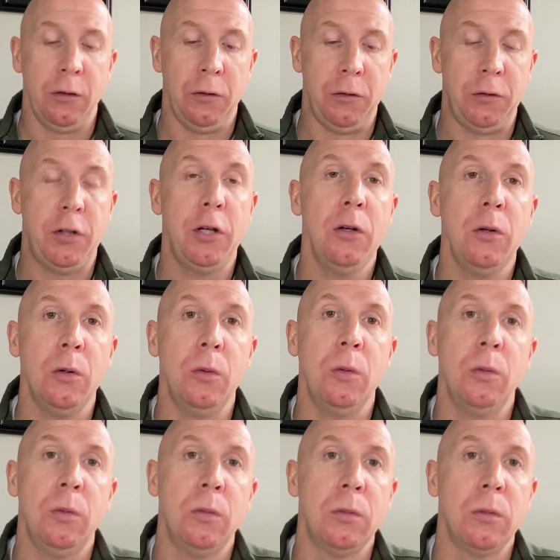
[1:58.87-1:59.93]

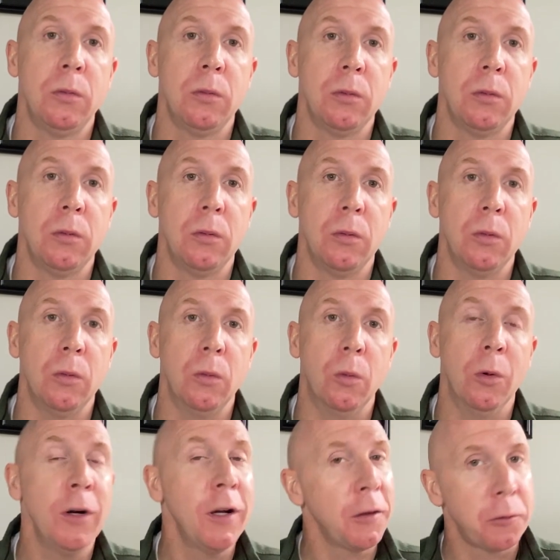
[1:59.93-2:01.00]
Two,
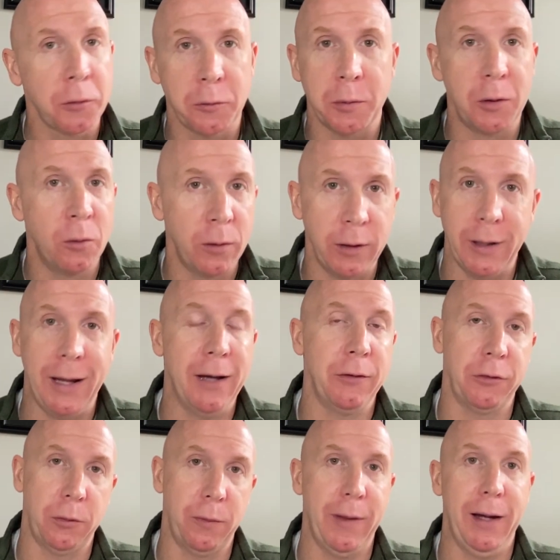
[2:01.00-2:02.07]
we're not supposed to be going into
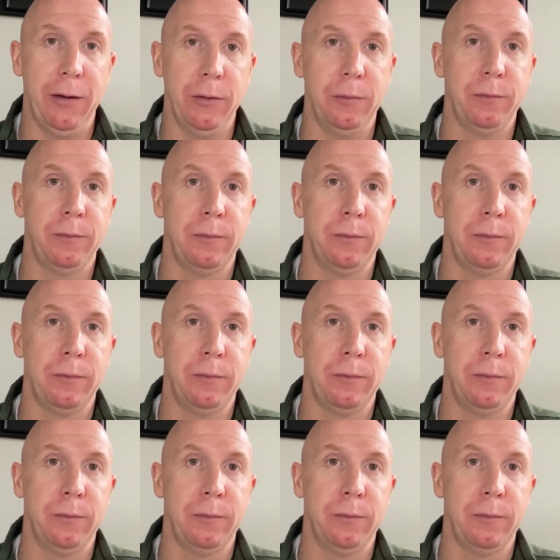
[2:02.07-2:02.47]
houses without them.